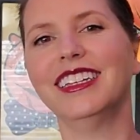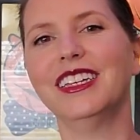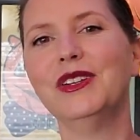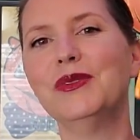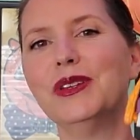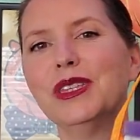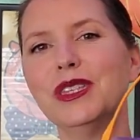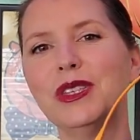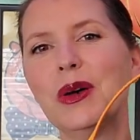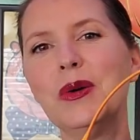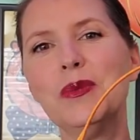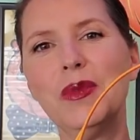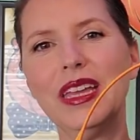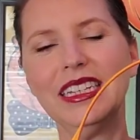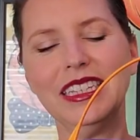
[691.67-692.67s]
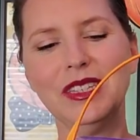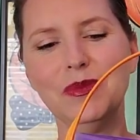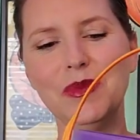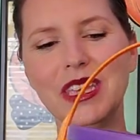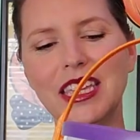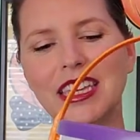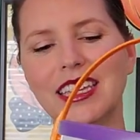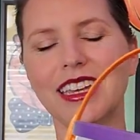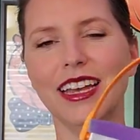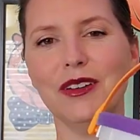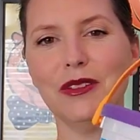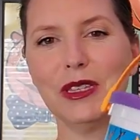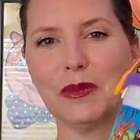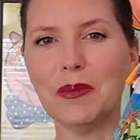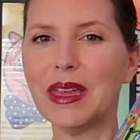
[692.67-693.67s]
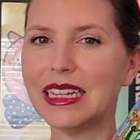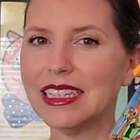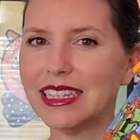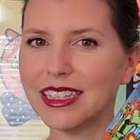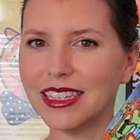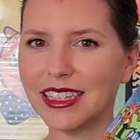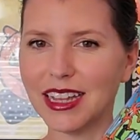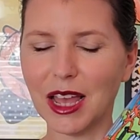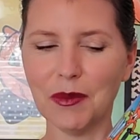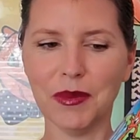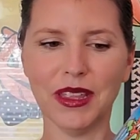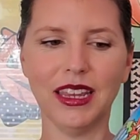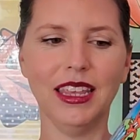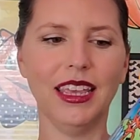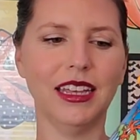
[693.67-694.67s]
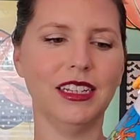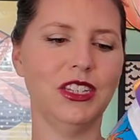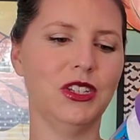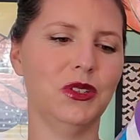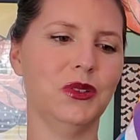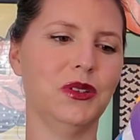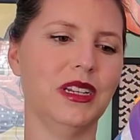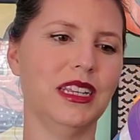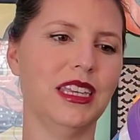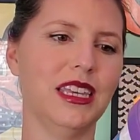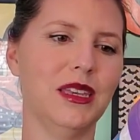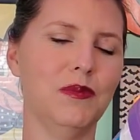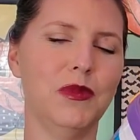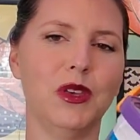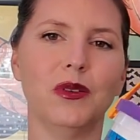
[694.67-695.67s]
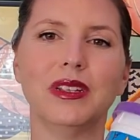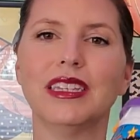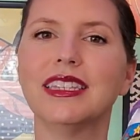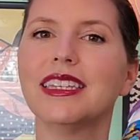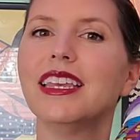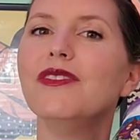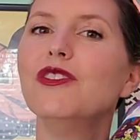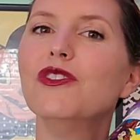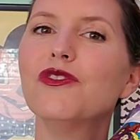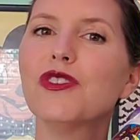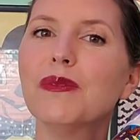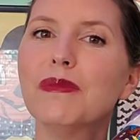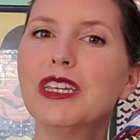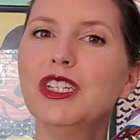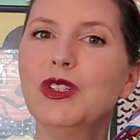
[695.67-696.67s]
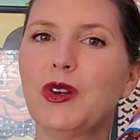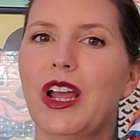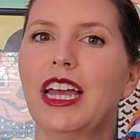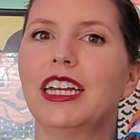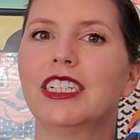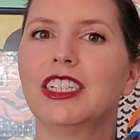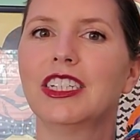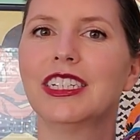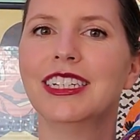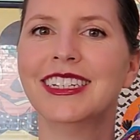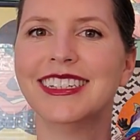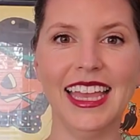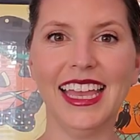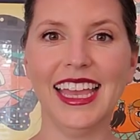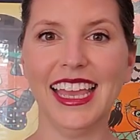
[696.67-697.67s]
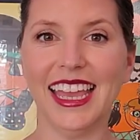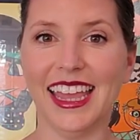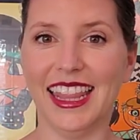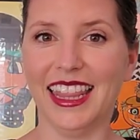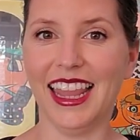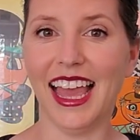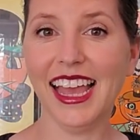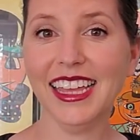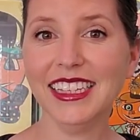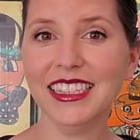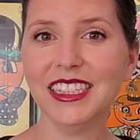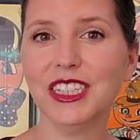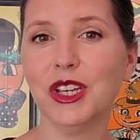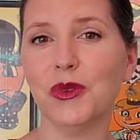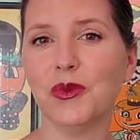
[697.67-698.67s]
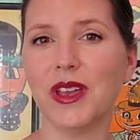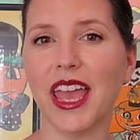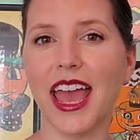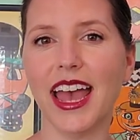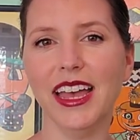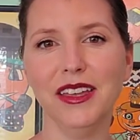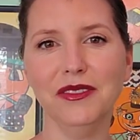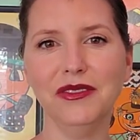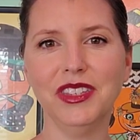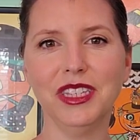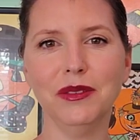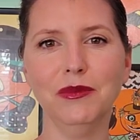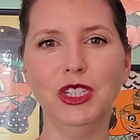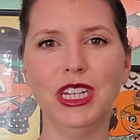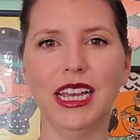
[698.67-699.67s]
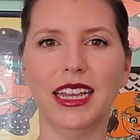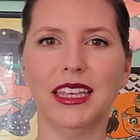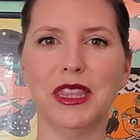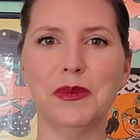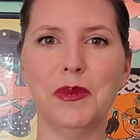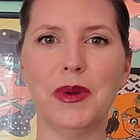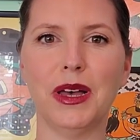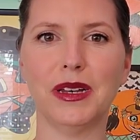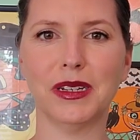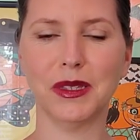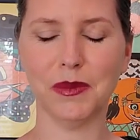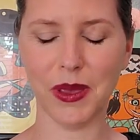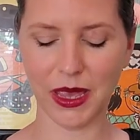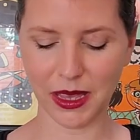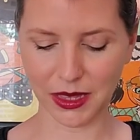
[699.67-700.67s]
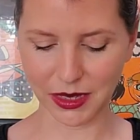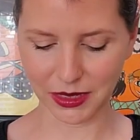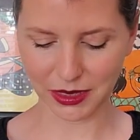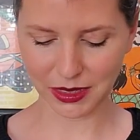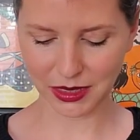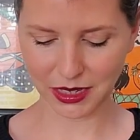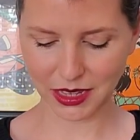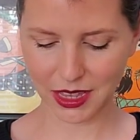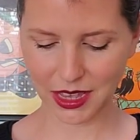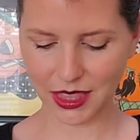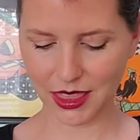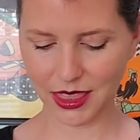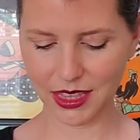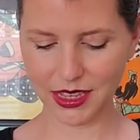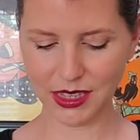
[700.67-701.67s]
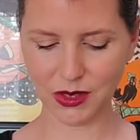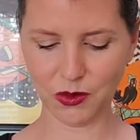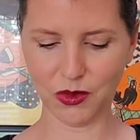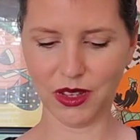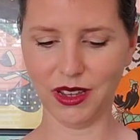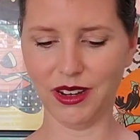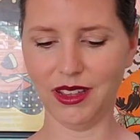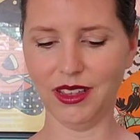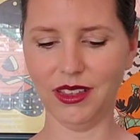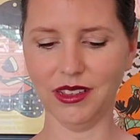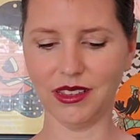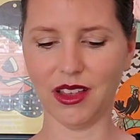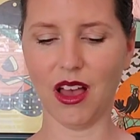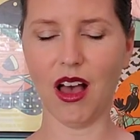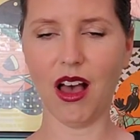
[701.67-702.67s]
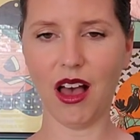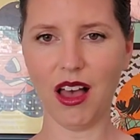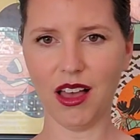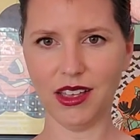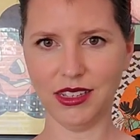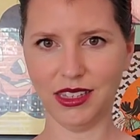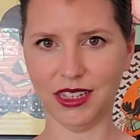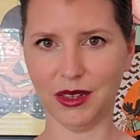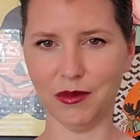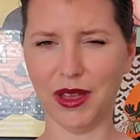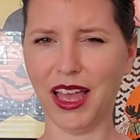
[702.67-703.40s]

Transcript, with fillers: it was so meant to be. I was meant to stop and get you and keep you and save you from the trash. And last, we have some Jack-in-the-Box pails. This one is awesome.